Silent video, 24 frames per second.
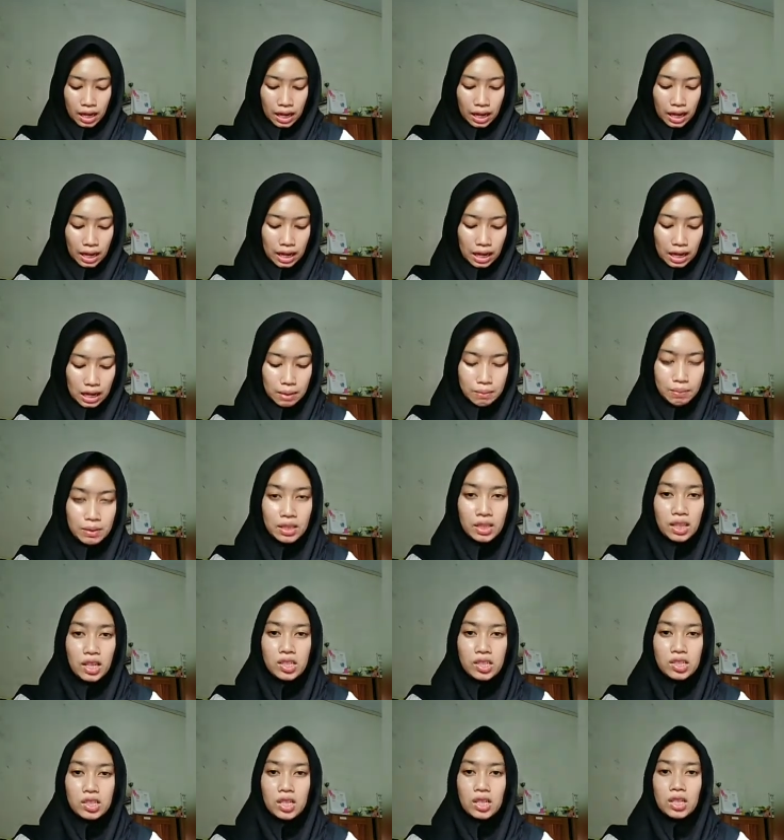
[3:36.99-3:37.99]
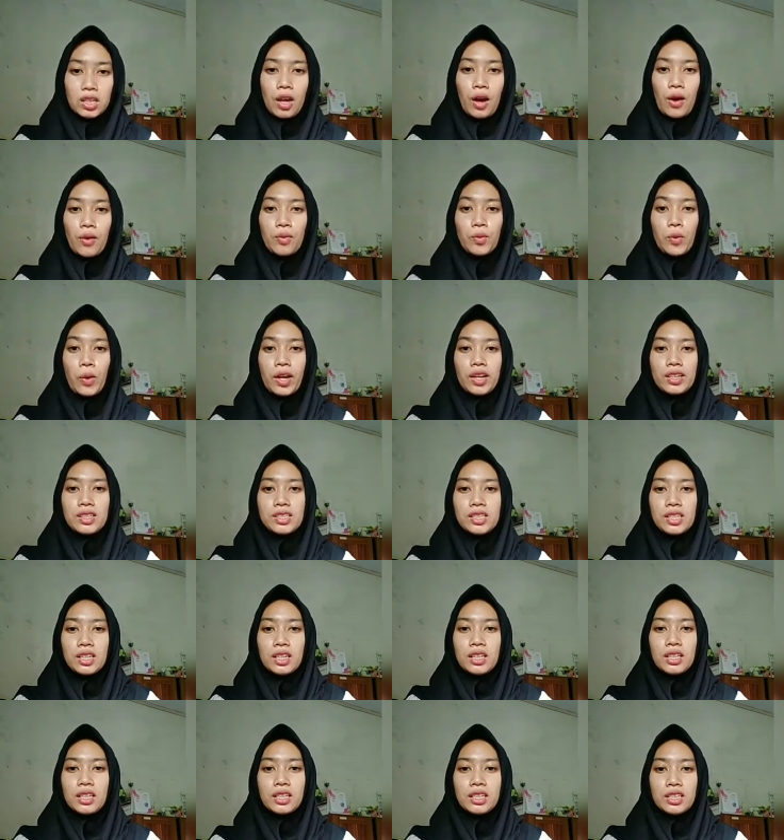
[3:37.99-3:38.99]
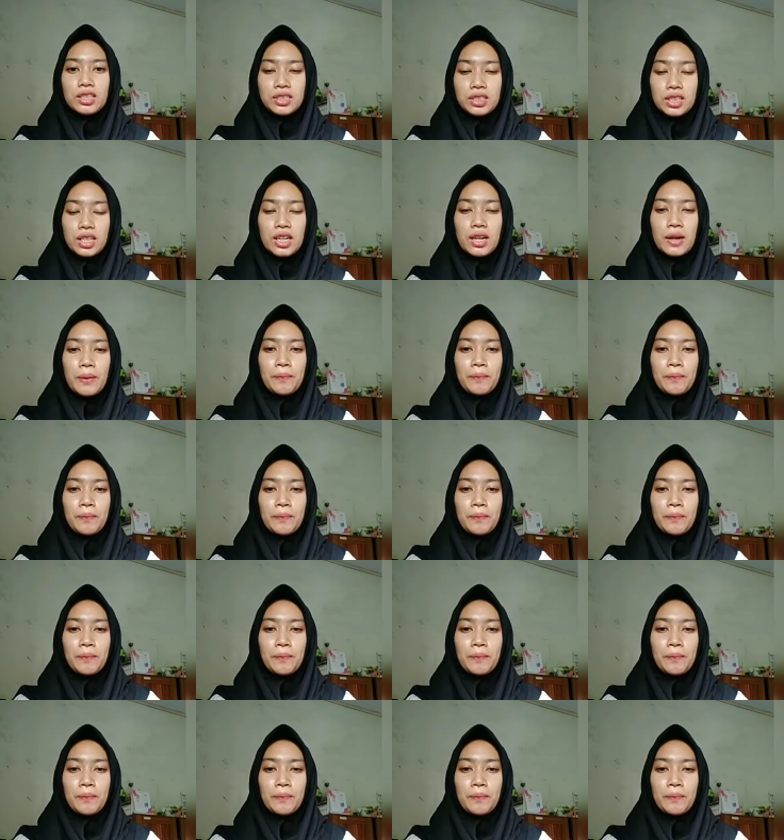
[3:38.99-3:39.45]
and limitation of question research.